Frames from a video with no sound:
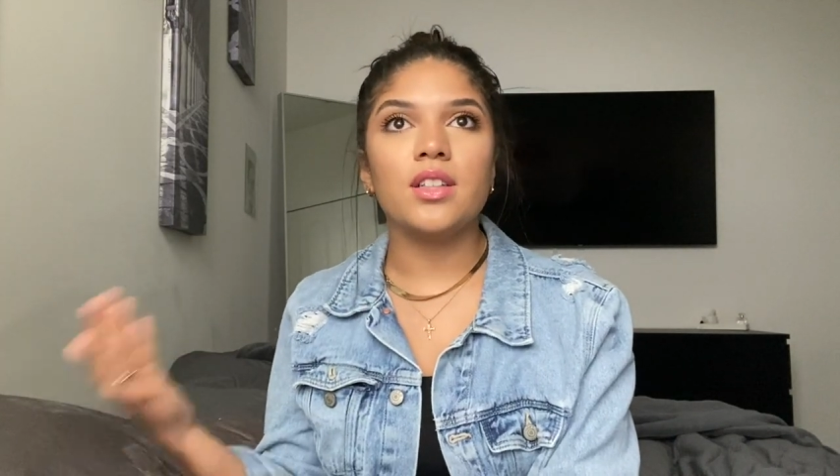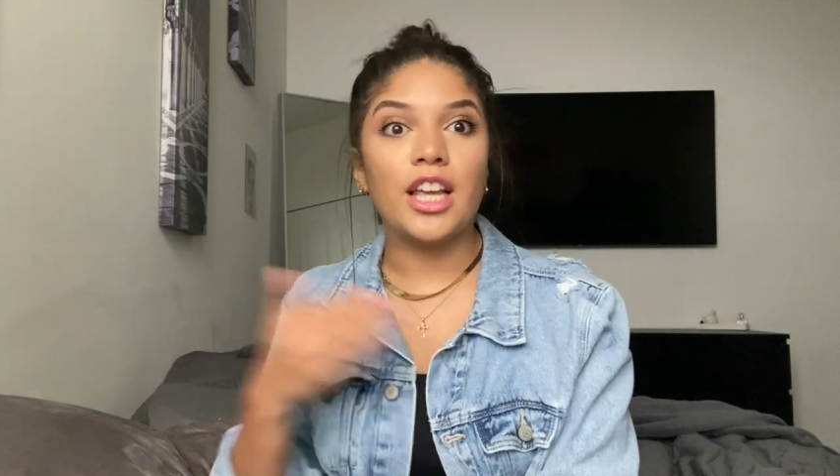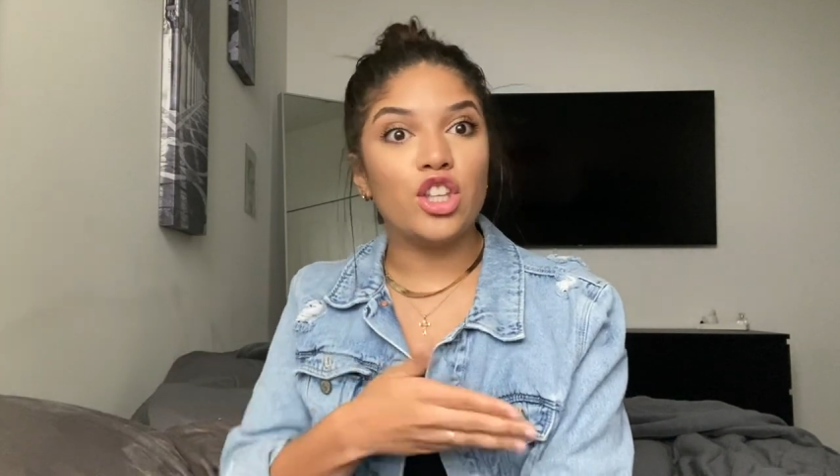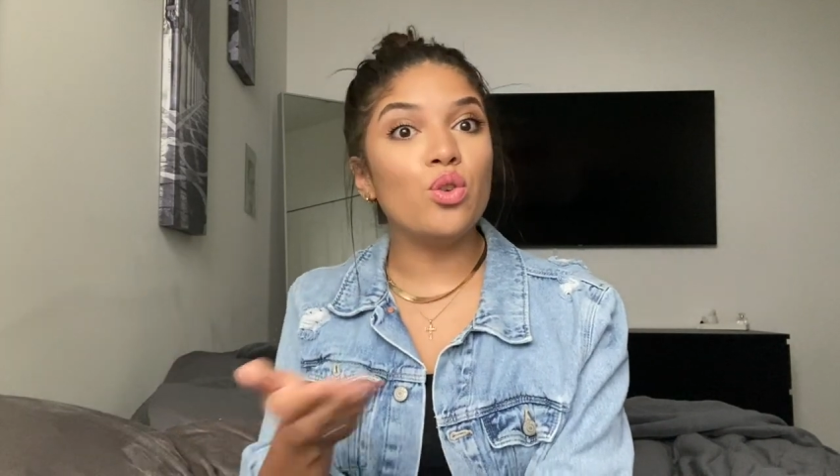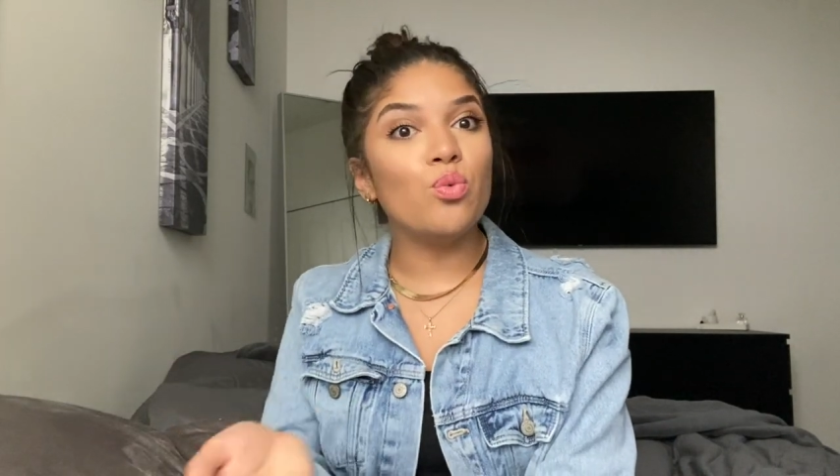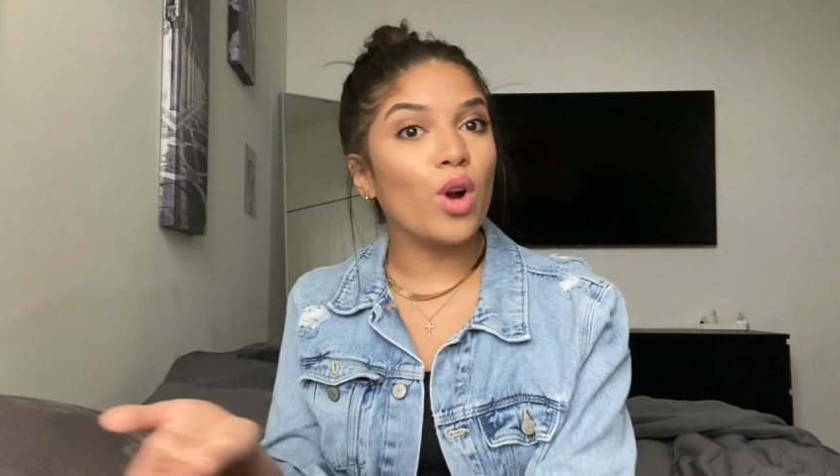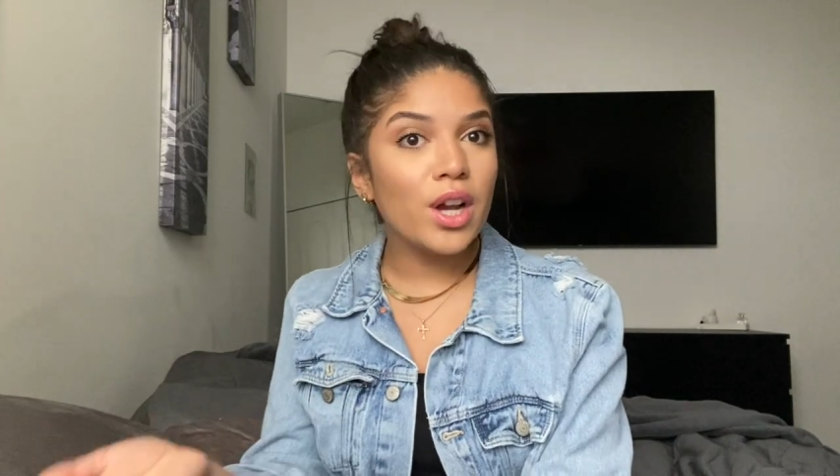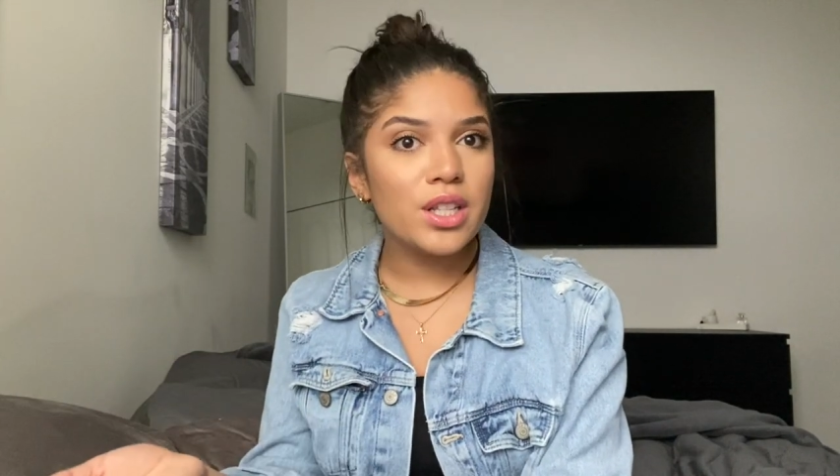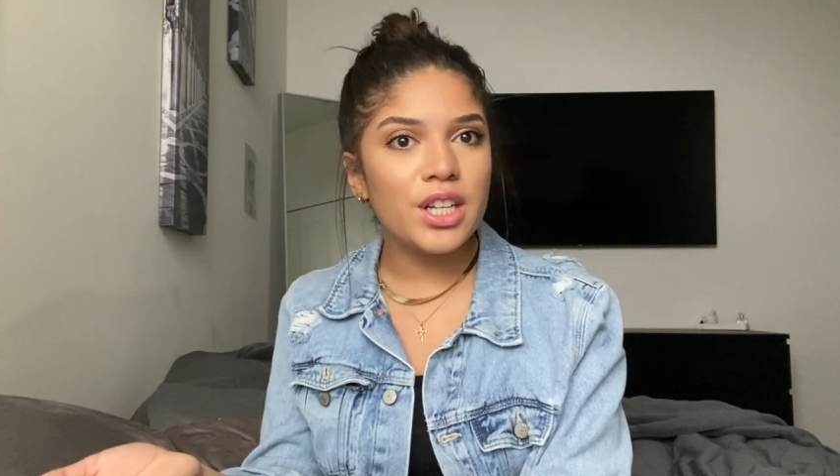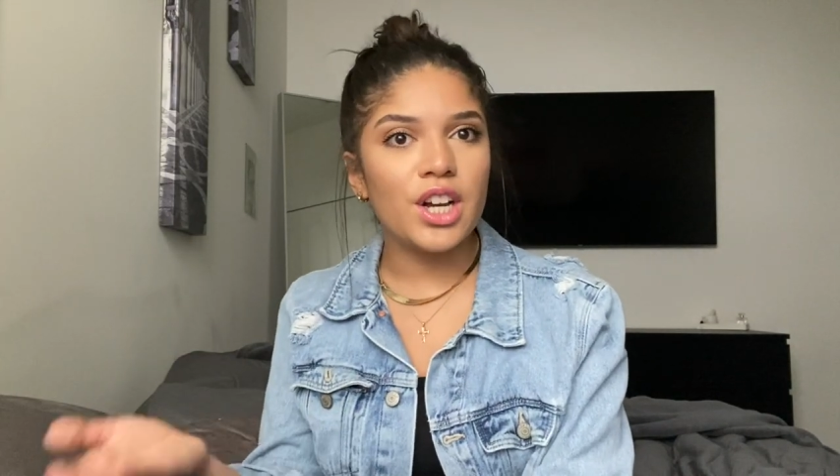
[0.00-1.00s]
like, you
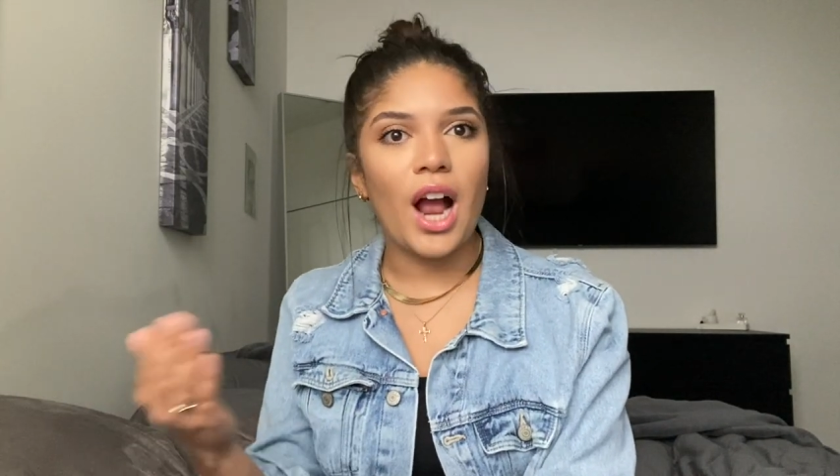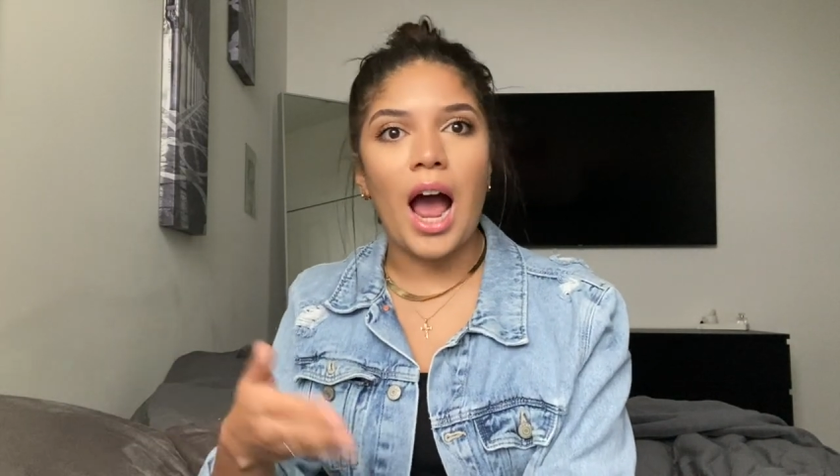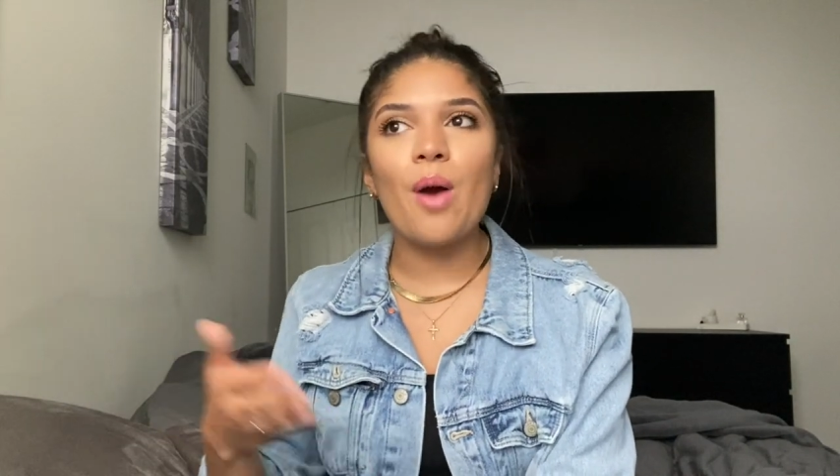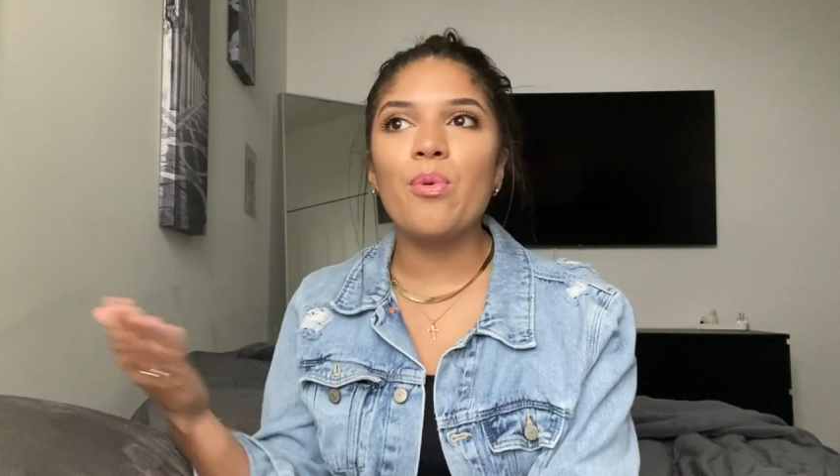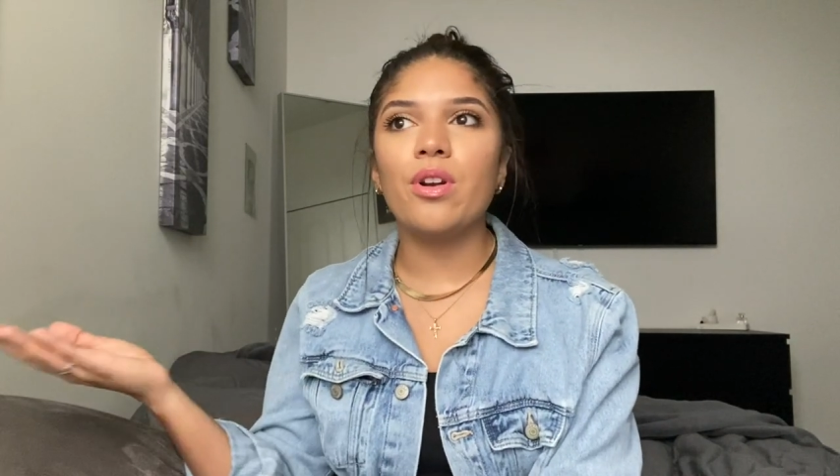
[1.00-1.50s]
worked here, I